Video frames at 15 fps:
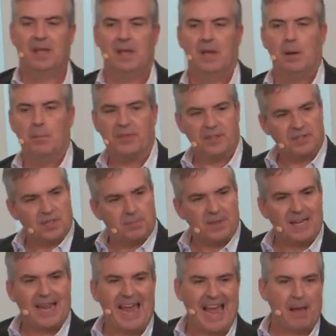But then something
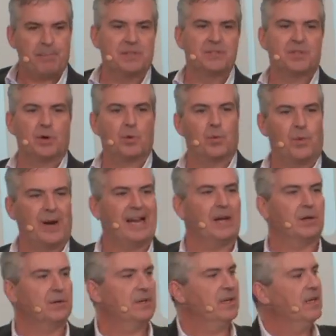happens
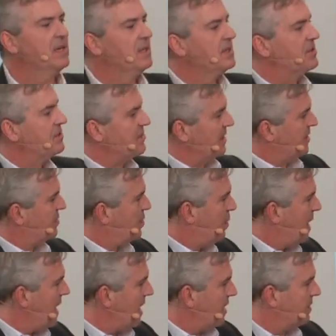around sixth
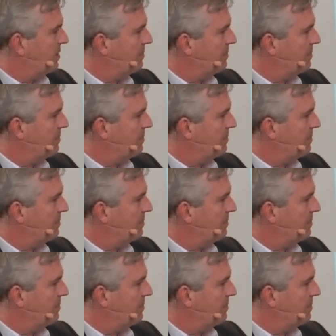grade,